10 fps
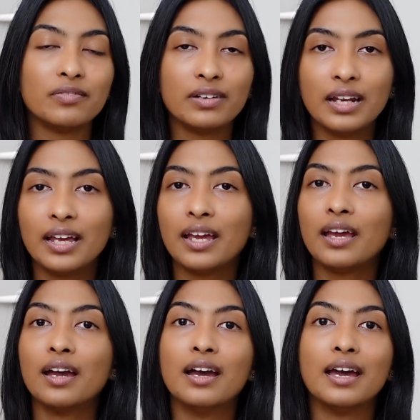
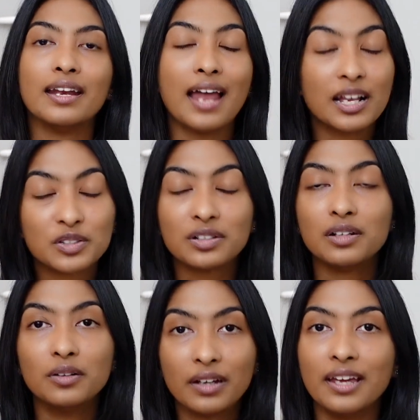everyday natural
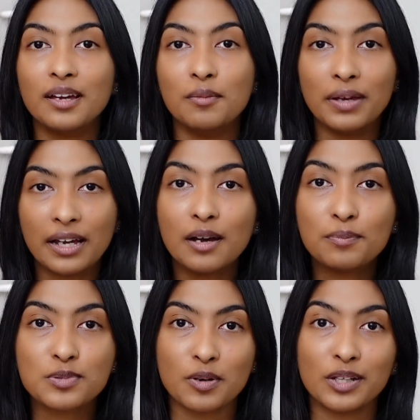looking
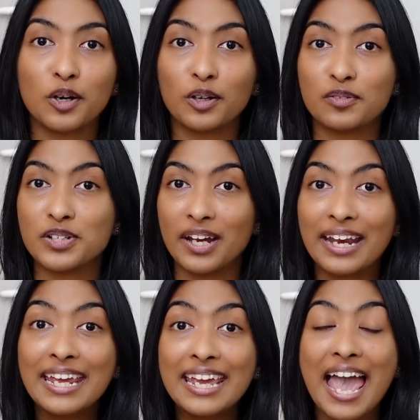makeup, so I thought of
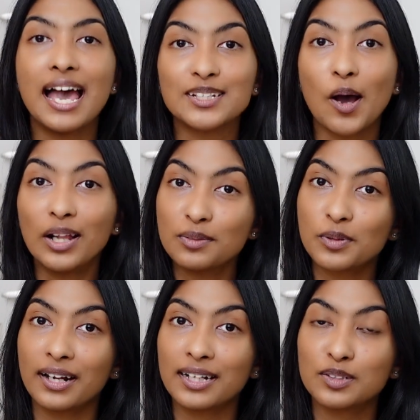sharing. And all the
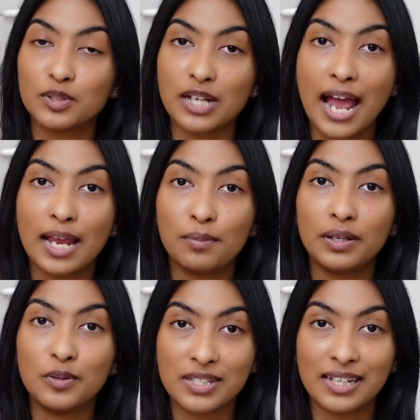products which I'll be
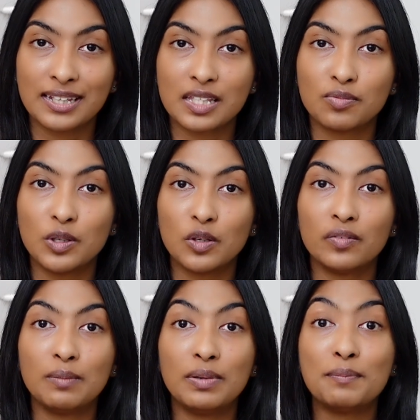using in this video
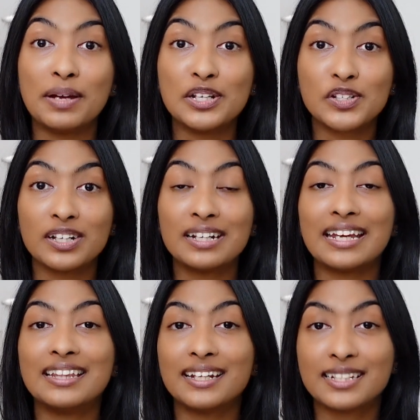will be mentioned
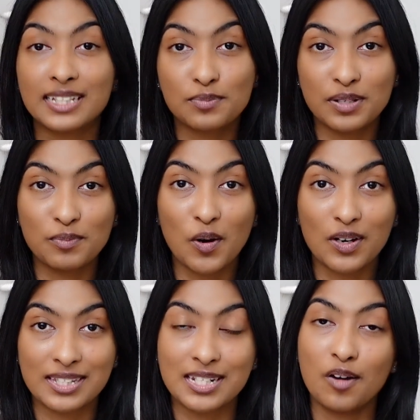in the description
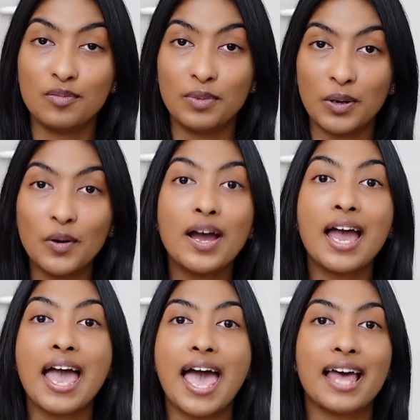box down below,
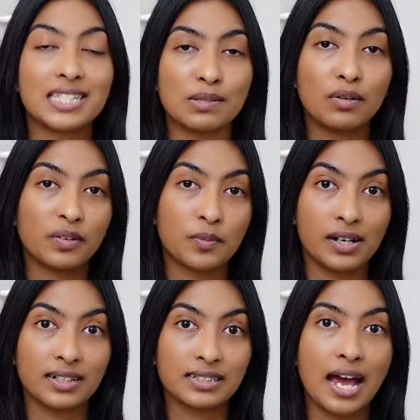and some of the
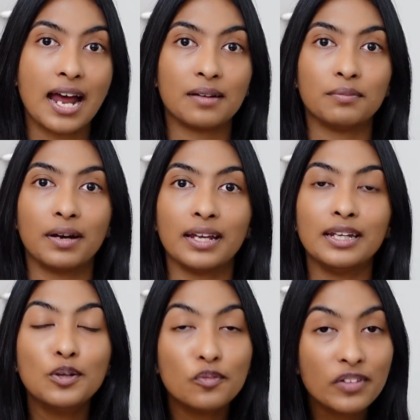products are my
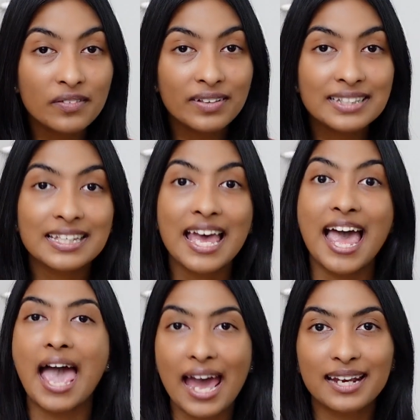new favorites
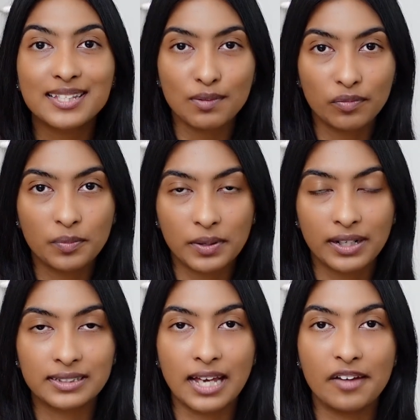and some of the
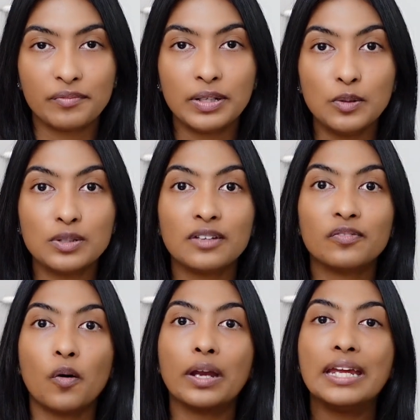products I have been using
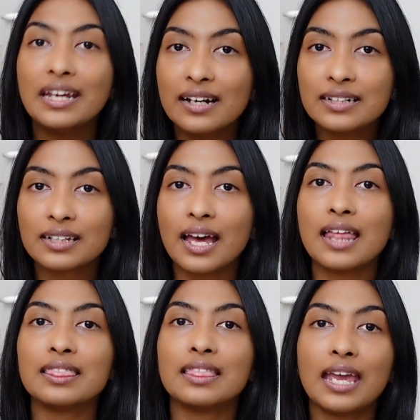for years
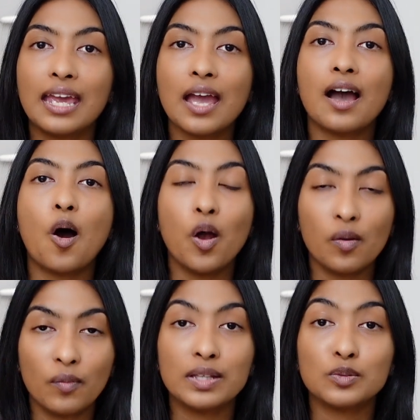and they
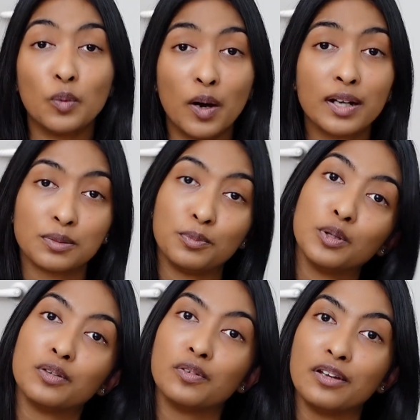always works
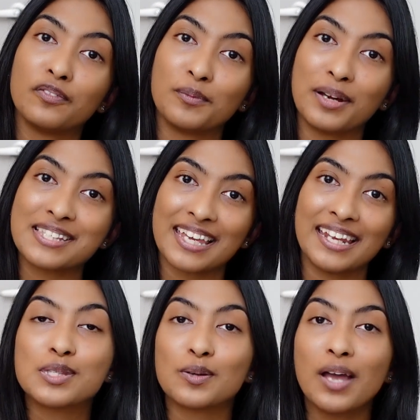beautifully for my
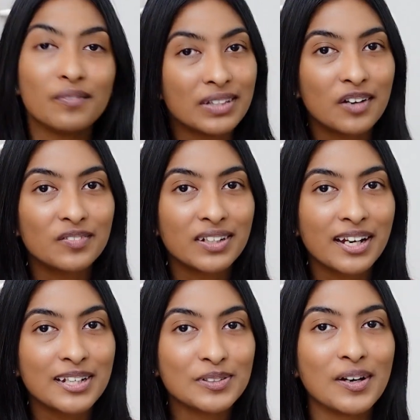skin. So yeah, without
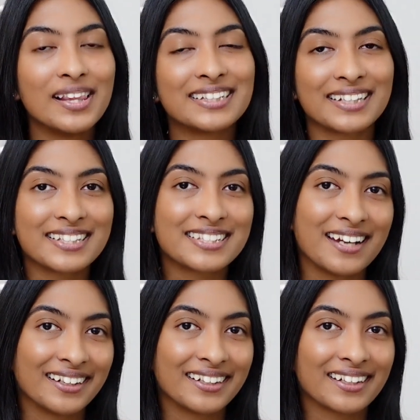further ado, let's get
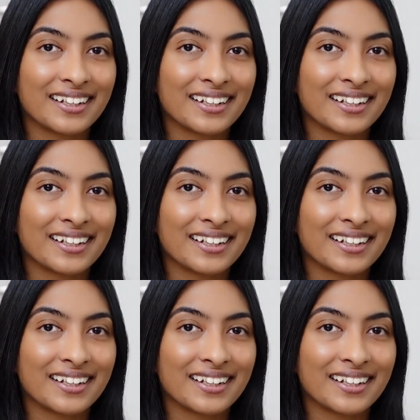started.